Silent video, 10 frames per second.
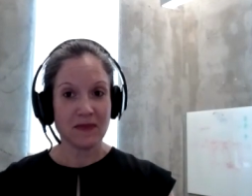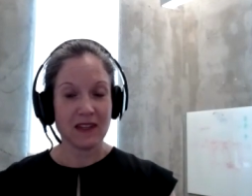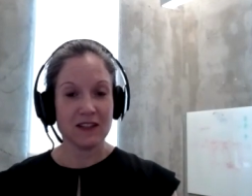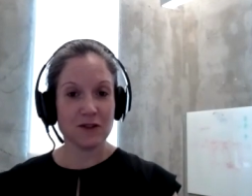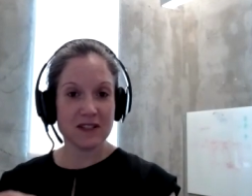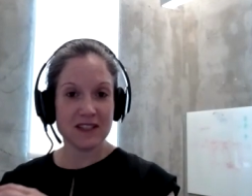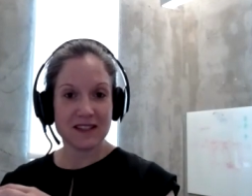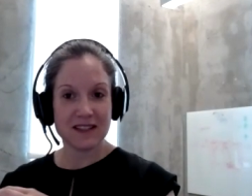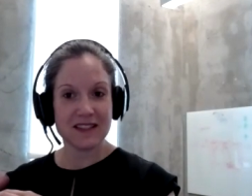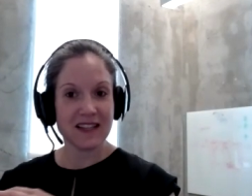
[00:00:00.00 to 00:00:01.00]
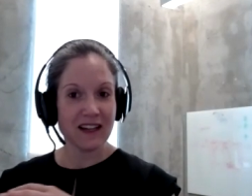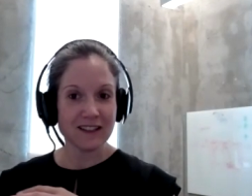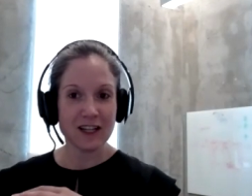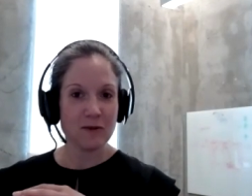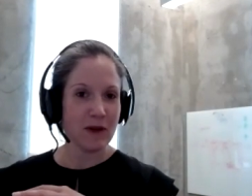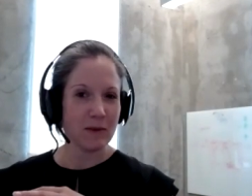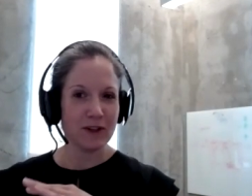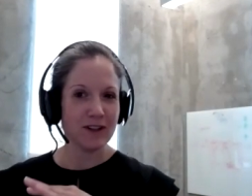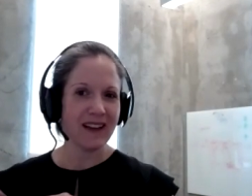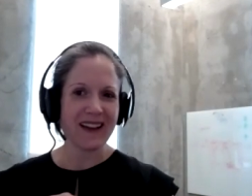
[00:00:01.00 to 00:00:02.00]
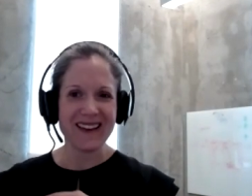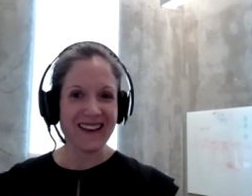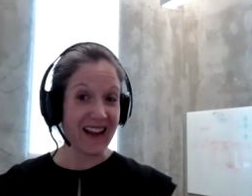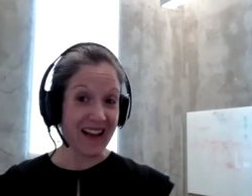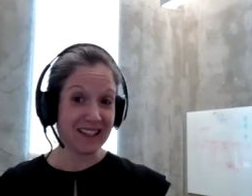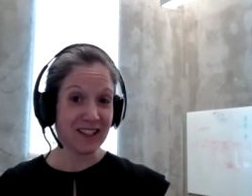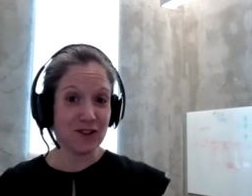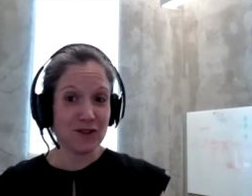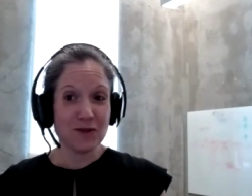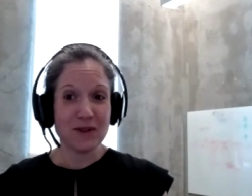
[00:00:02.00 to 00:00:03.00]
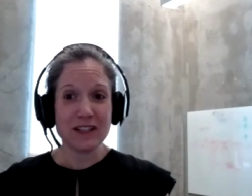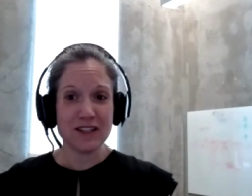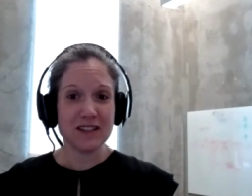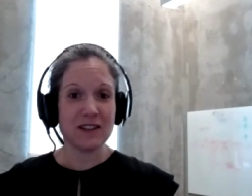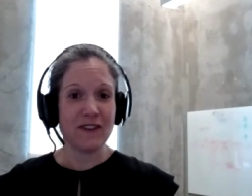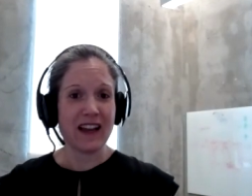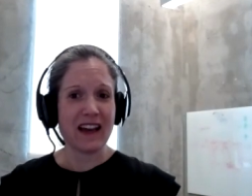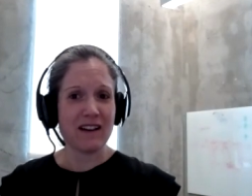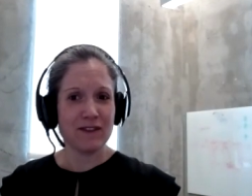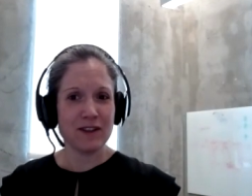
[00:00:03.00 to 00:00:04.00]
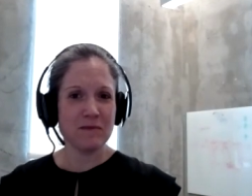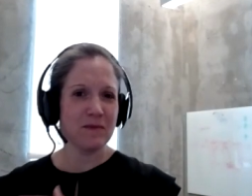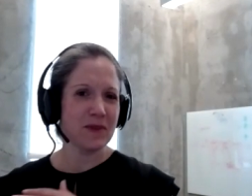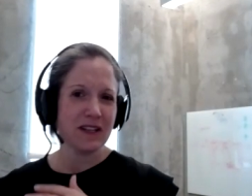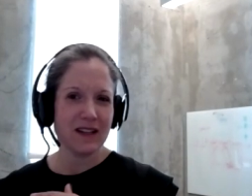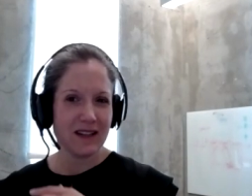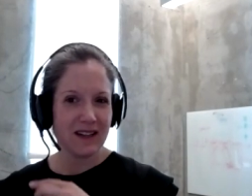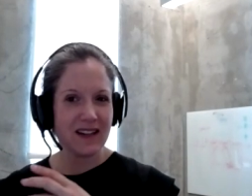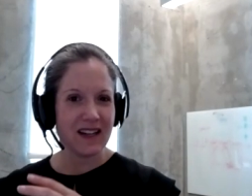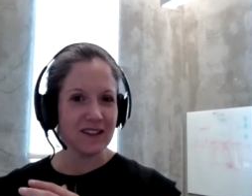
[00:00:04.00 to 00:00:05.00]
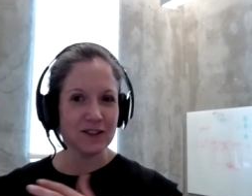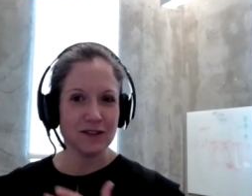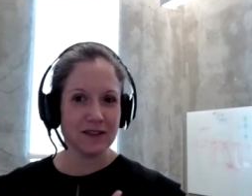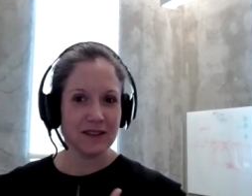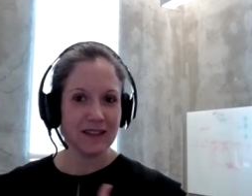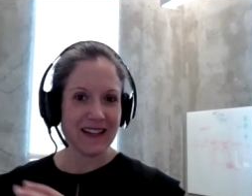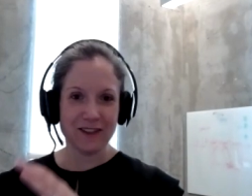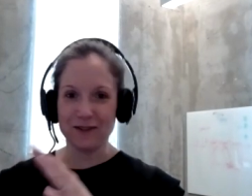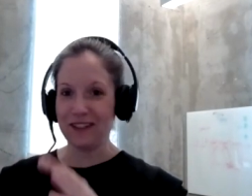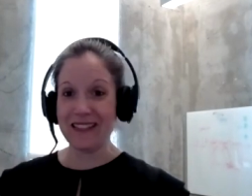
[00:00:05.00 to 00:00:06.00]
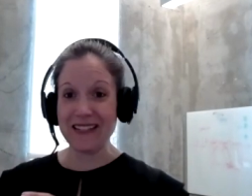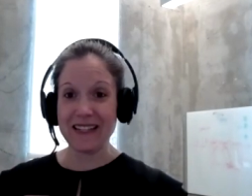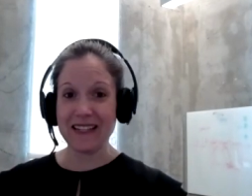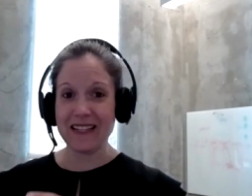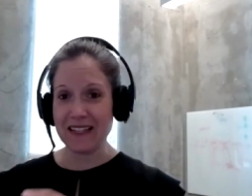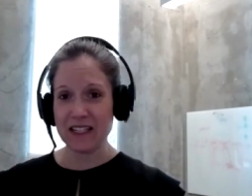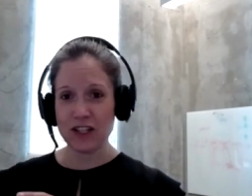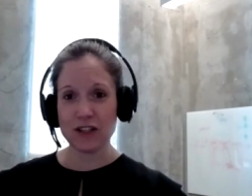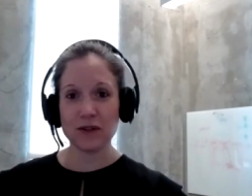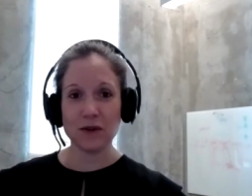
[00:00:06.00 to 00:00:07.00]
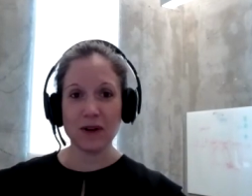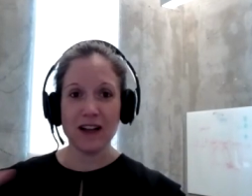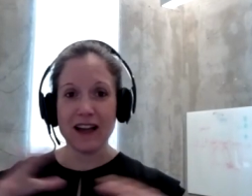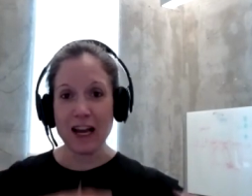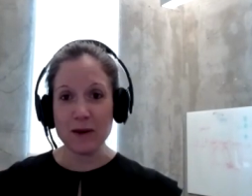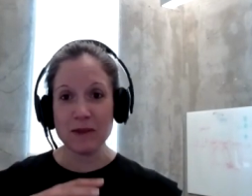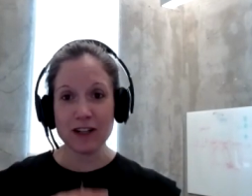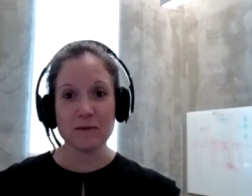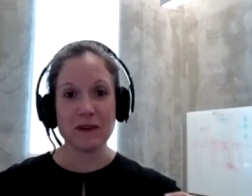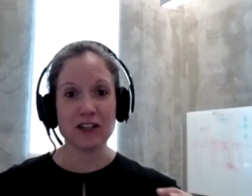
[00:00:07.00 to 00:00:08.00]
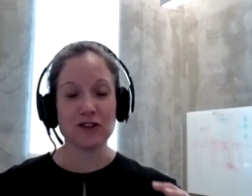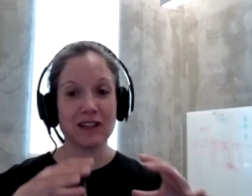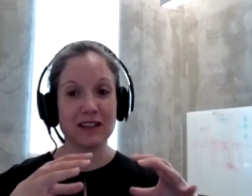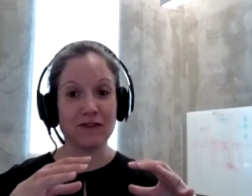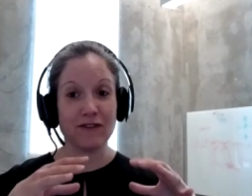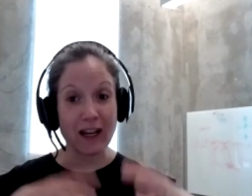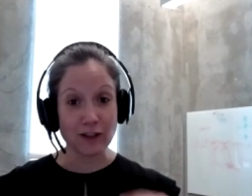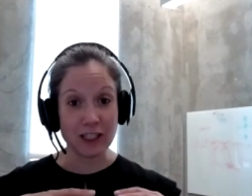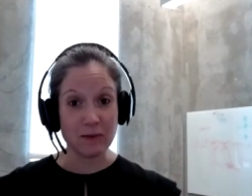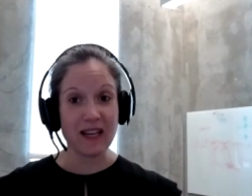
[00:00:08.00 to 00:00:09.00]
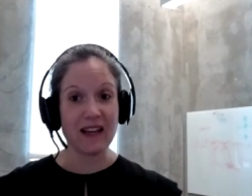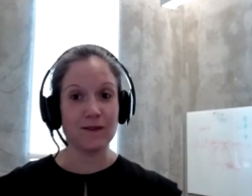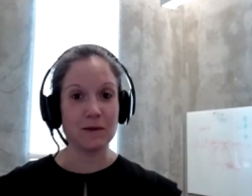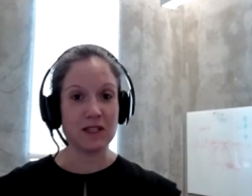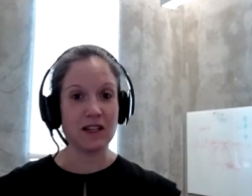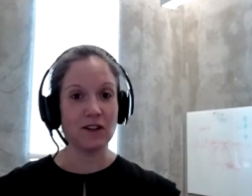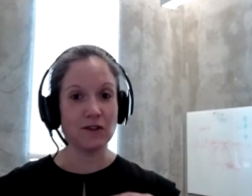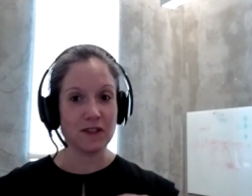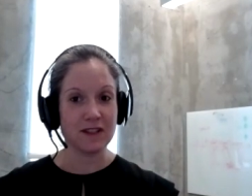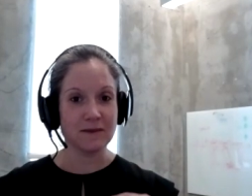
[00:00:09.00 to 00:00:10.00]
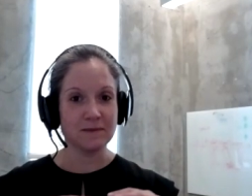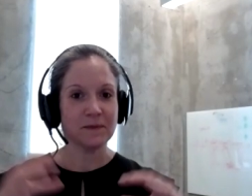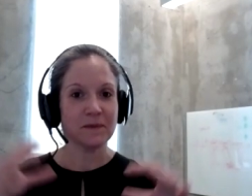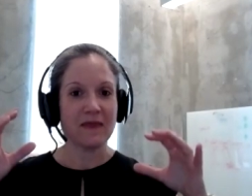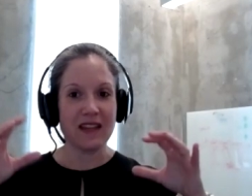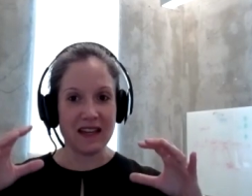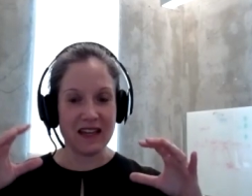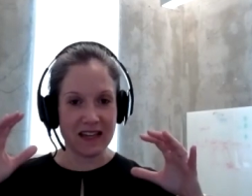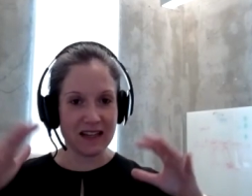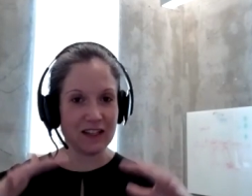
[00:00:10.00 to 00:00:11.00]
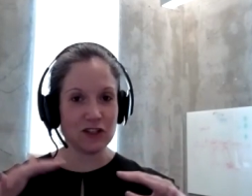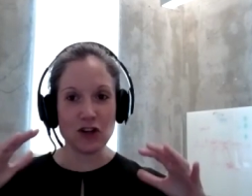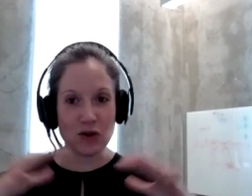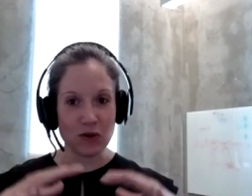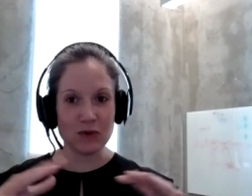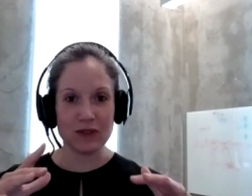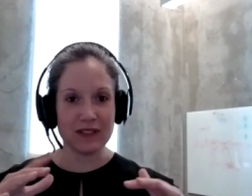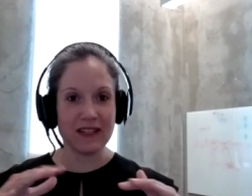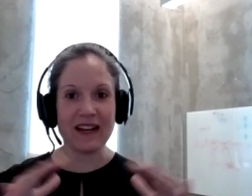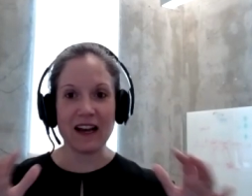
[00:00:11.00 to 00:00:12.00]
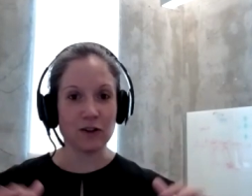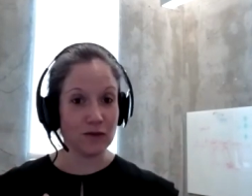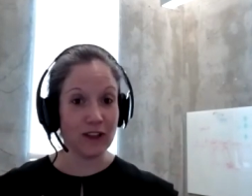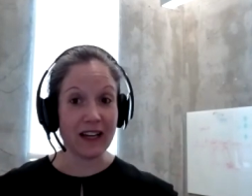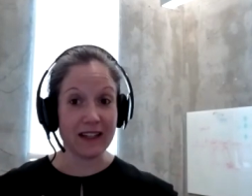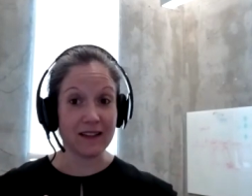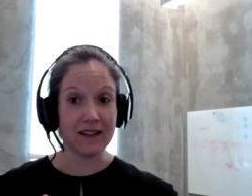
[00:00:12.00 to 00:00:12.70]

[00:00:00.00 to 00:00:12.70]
So as, as the outside member, like I can ask the student questions if I have them, but I don't, I don't really need to. I'm there to make sure that the faculty behave themselves and don't get out of line.